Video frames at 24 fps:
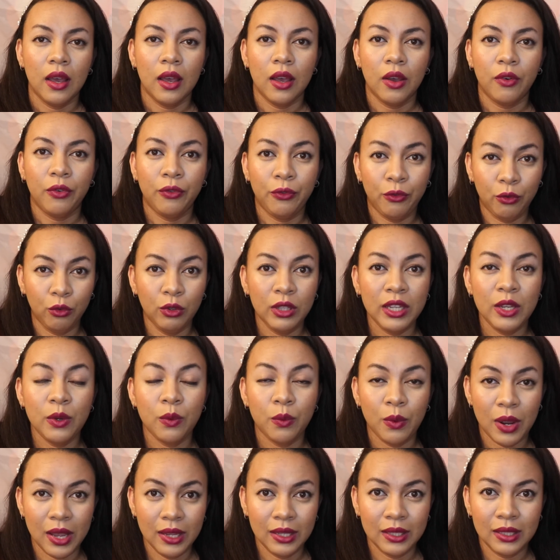fully
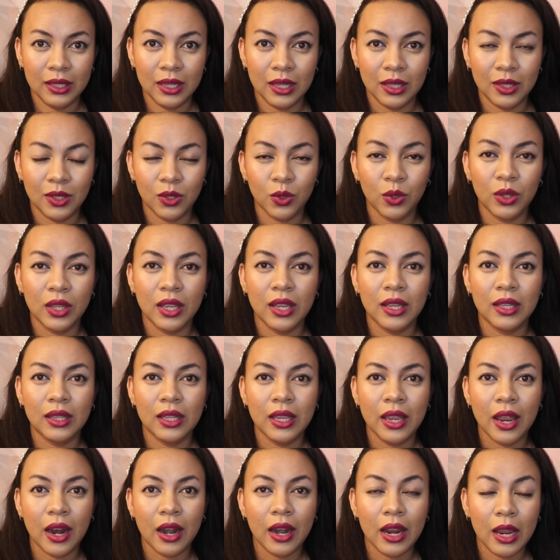rested so that
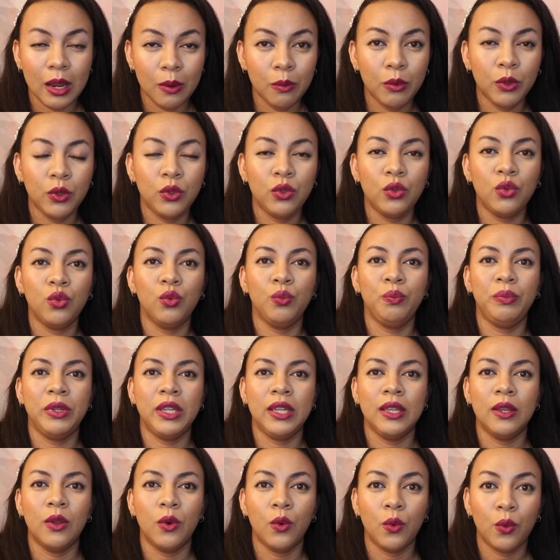they are able to
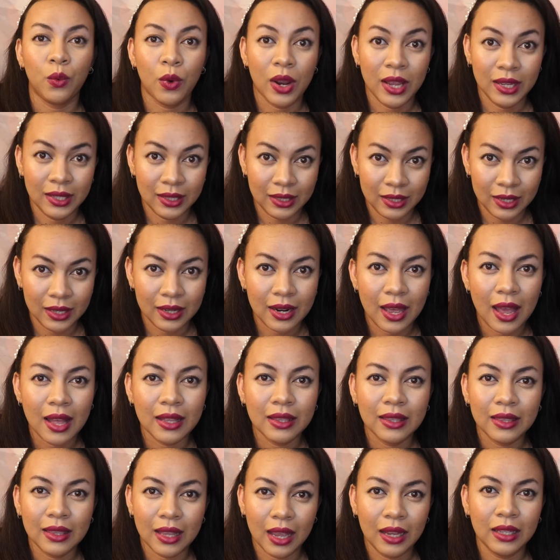be rested
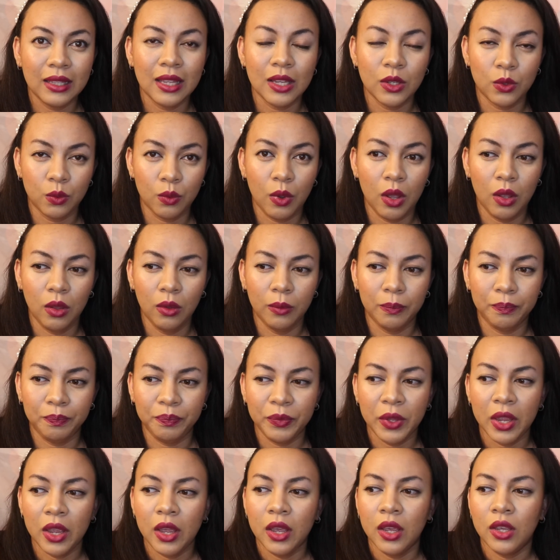at night as well.
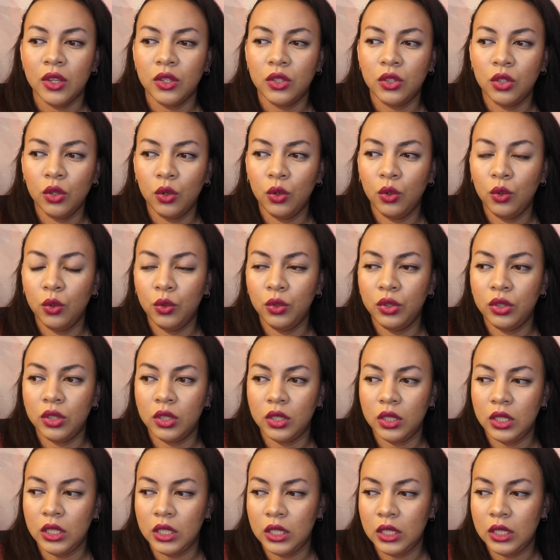So
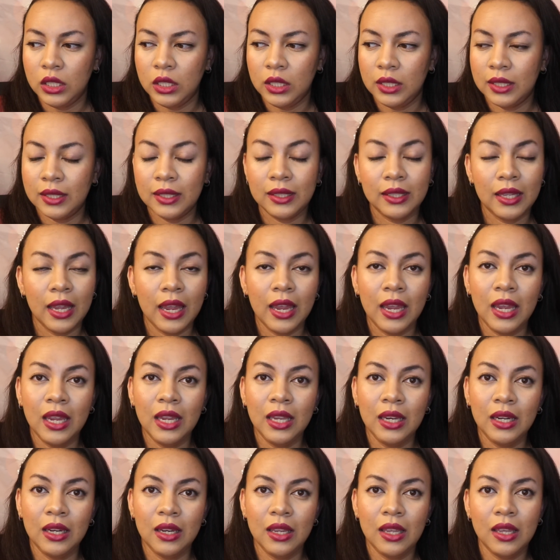the
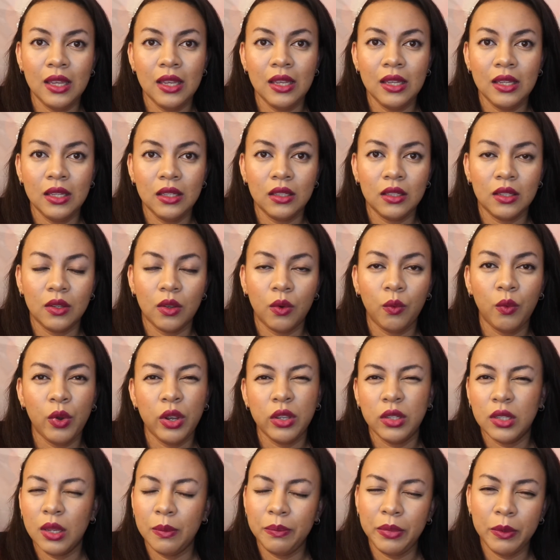saying is,
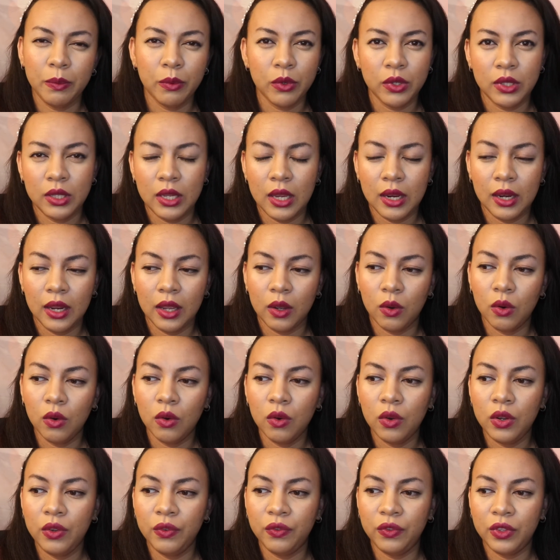when some people say like,
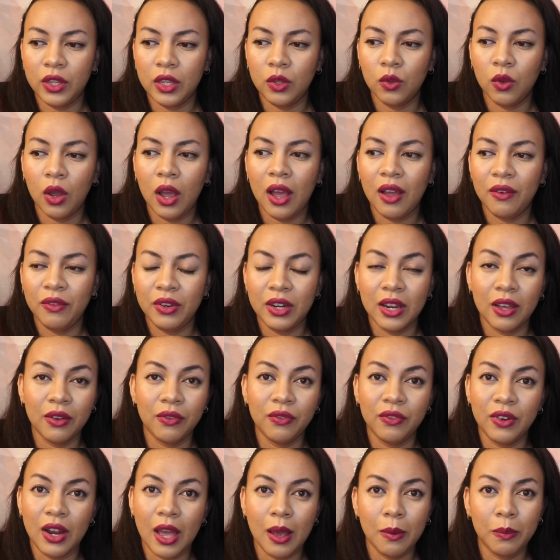oh, if they don't have
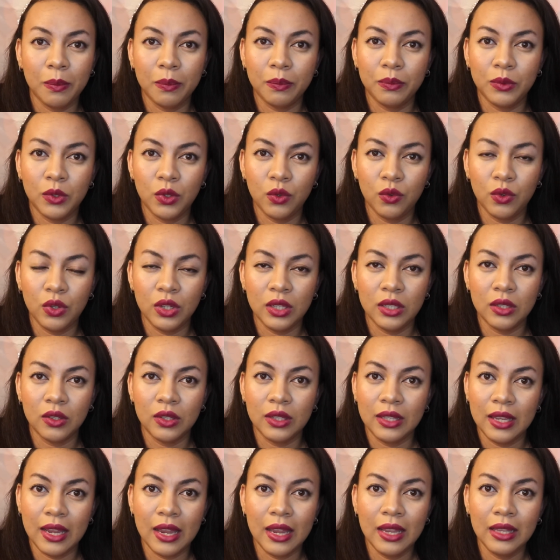enough nap during the
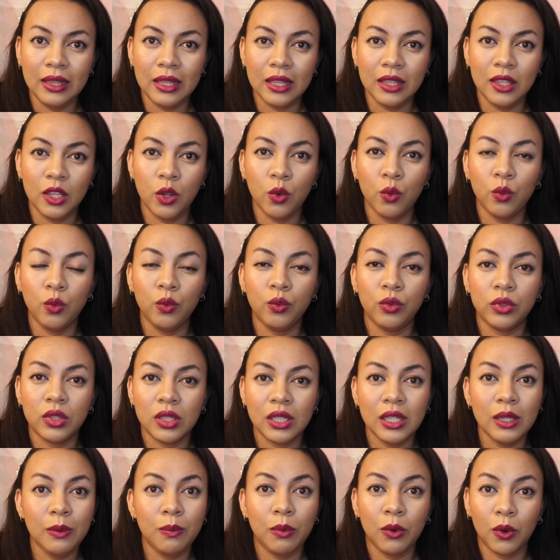day that they will
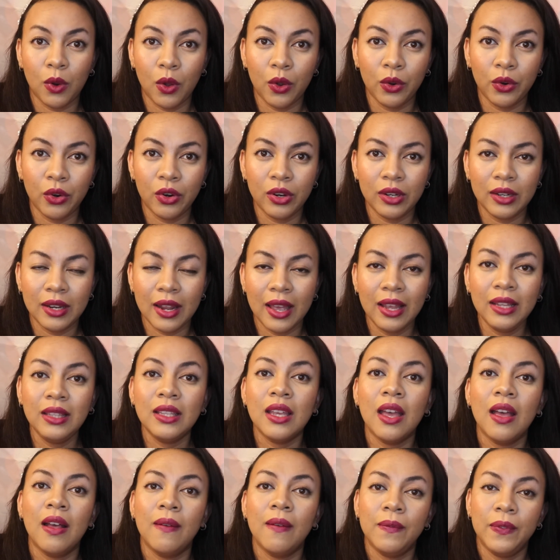sleep longer at night.
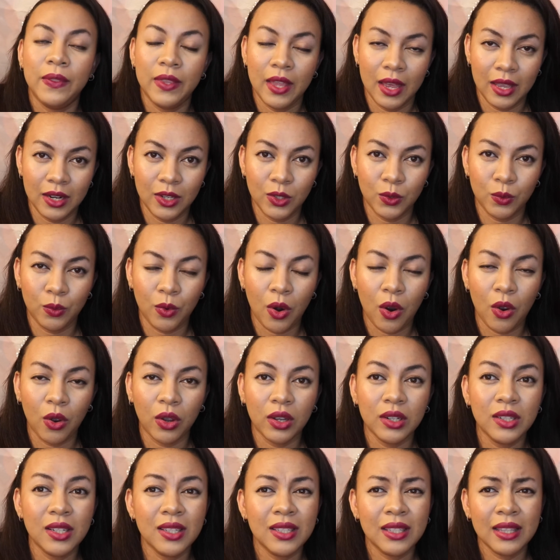That is
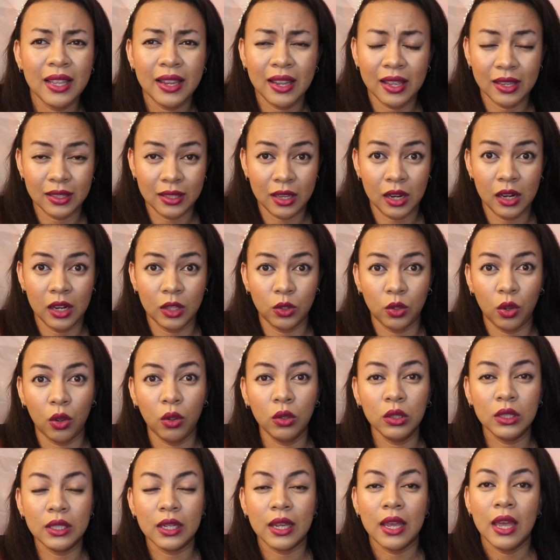wrong. Just like as an
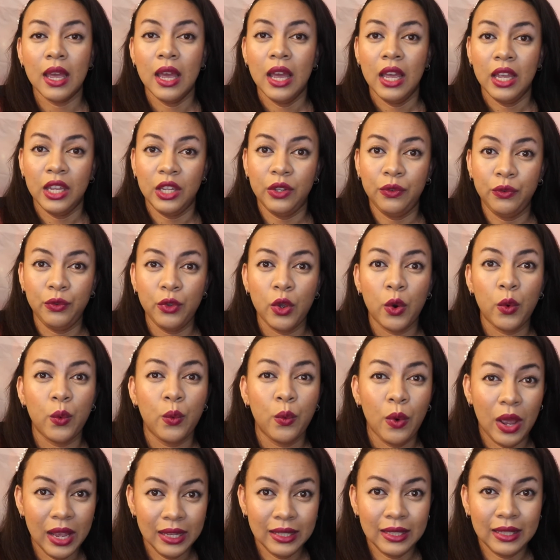adult, if you're
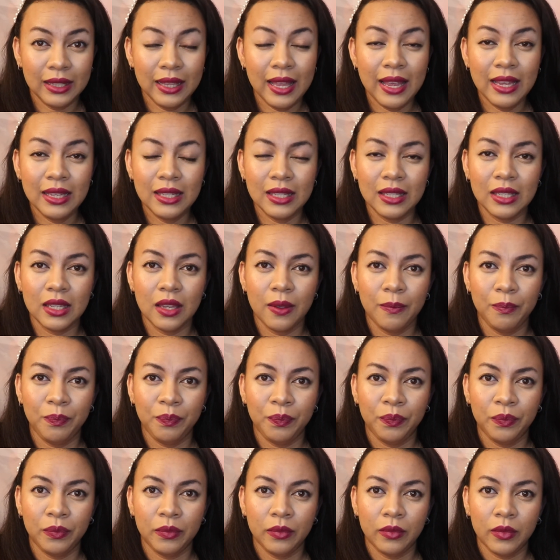restless,
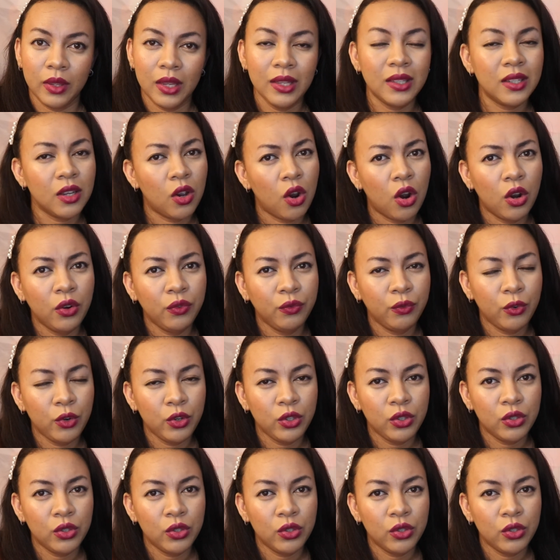it's hard for you